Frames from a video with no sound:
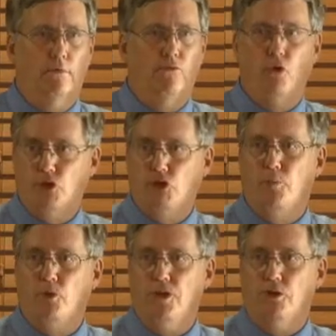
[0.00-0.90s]
for the
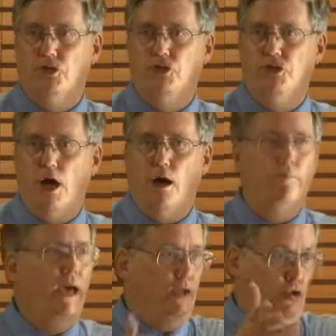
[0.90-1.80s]
superintendent's
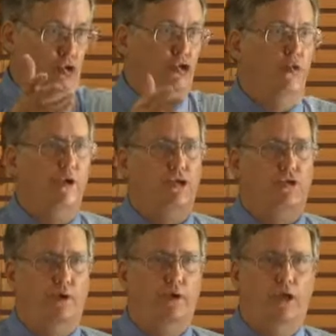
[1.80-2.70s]
job at your school
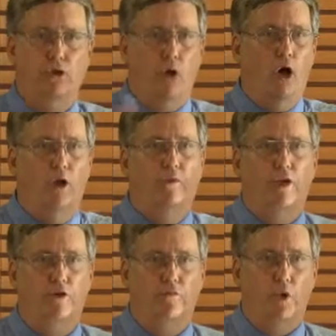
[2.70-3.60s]
district, and you're all on
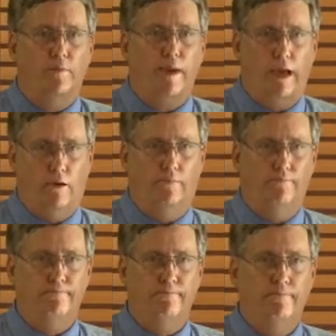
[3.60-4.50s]
the interviewing panel.
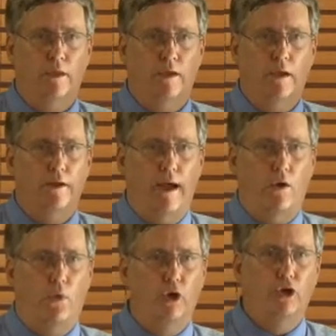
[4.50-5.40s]

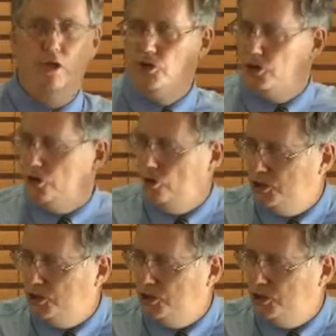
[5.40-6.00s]
Now, what you need to do